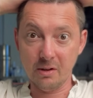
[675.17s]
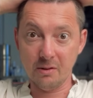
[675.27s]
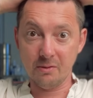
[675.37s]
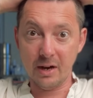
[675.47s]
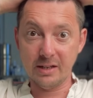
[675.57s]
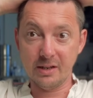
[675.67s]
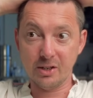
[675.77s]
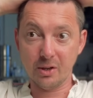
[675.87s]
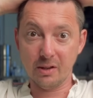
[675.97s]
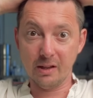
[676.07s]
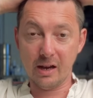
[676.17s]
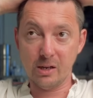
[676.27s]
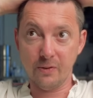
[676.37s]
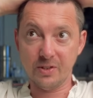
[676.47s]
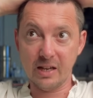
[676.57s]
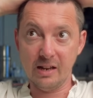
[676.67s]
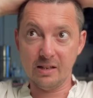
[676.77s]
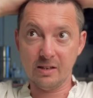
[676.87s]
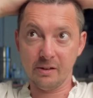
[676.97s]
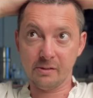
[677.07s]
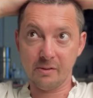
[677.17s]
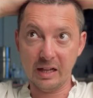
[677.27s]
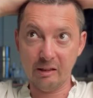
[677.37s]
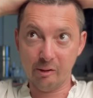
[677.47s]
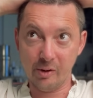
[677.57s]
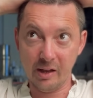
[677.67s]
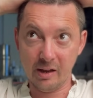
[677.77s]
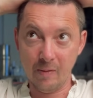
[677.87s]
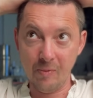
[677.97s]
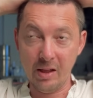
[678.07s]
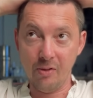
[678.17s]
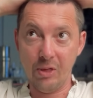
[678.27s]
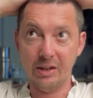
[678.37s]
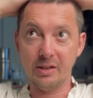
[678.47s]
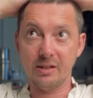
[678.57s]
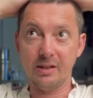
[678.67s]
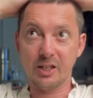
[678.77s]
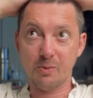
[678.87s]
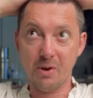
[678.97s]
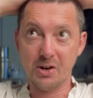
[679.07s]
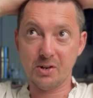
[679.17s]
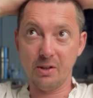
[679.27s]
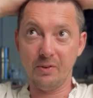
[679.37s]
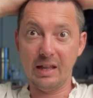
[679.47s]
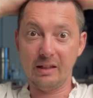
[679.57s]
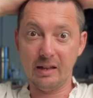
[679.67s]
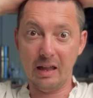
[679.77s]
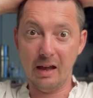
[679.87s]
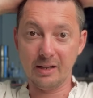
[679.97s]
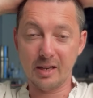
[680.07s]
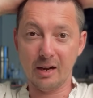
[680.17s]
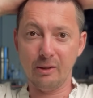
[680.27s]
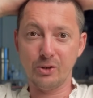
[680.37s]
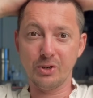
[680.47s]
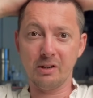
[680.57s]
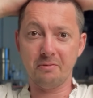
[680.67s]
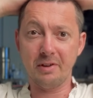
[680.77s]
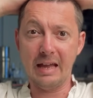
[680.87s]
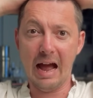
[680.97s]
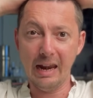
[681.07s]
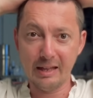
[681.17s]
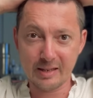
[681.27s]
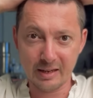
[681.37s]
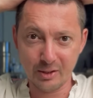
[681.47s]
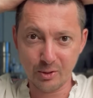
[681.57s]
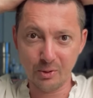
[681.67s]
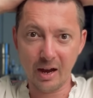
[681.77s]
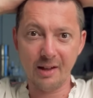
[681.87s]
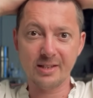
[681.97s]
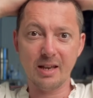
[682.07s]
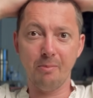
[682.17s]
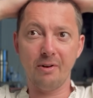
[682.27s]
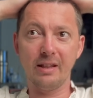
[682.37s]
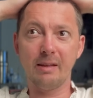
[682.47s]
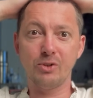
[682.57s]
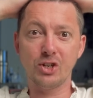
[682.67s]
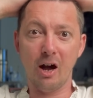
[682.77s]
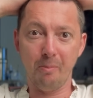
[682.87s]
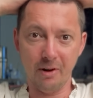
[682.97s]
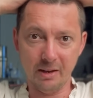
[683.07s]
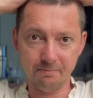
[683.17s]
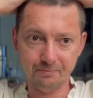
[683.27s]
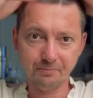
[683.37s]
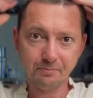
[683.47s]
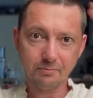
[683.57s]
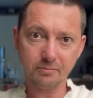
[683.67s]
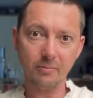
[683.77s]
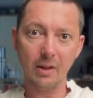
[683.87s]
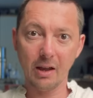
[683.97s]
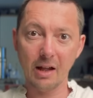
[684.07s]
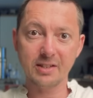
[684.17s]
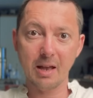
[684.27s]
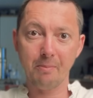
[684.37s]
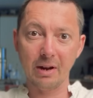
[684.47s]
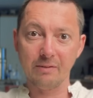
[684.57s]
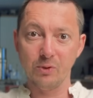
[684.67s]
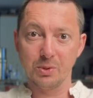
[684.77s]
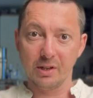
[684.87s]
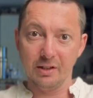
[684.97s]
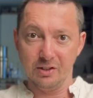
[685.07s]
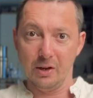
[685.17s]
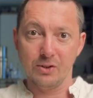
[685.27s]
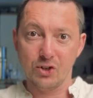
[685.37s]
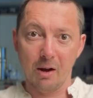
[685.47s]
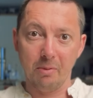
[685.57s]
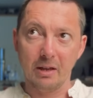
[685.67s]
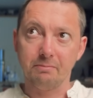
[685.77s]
right, in a certain kind of stylistic rhetoric that is an expression of an underlying psychological reality, and so you can't separate them sharply. Can't separate views and concerns sharply.